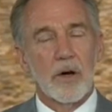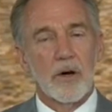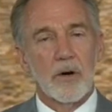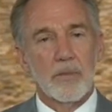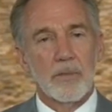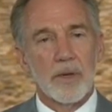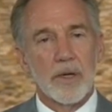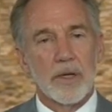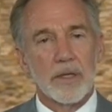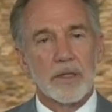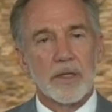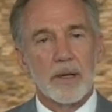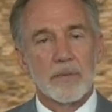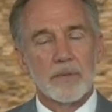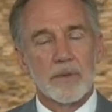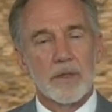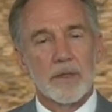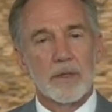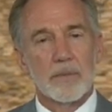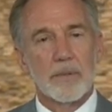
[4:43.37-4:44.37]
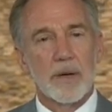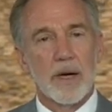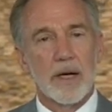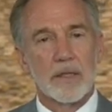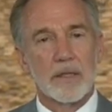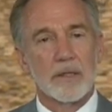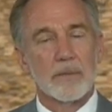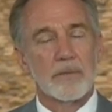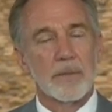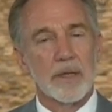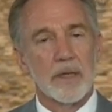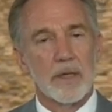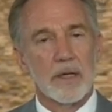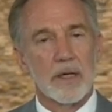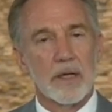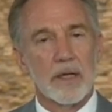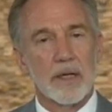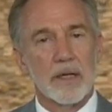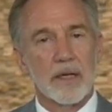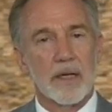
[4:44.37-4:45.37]
open us up to the
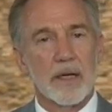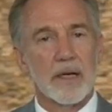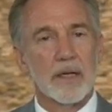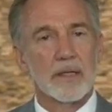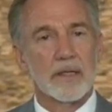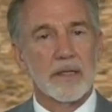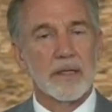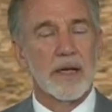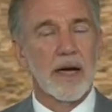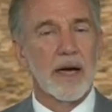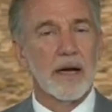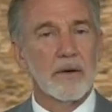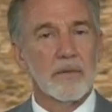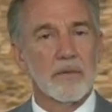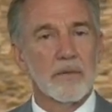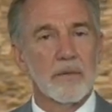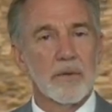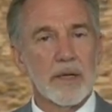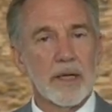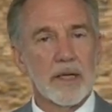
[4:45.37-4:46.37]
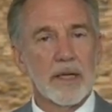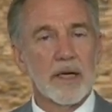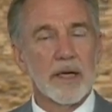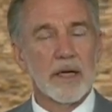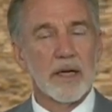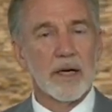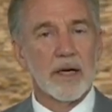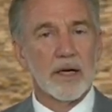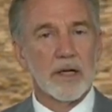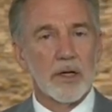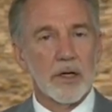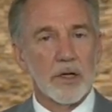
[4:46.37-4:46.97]
possibility that it's not really